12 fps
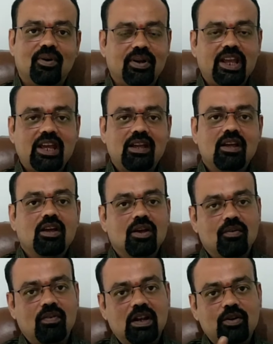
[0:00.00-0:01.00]
Okay?
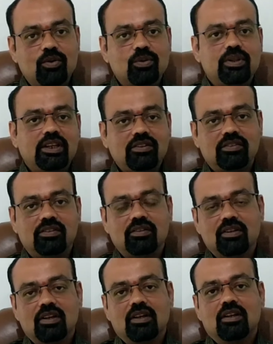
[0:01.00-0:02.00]
Will you do this?
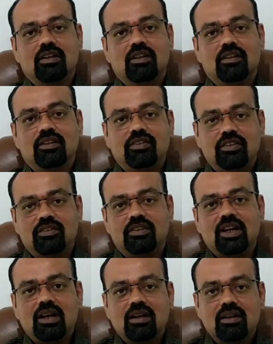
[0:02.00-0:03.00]
This is
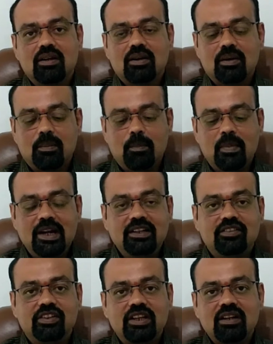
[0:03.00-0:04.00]
the
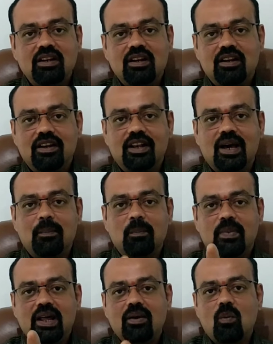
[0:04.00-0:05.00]
medicine
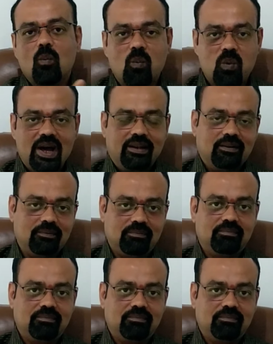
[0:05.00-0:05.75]
number 1.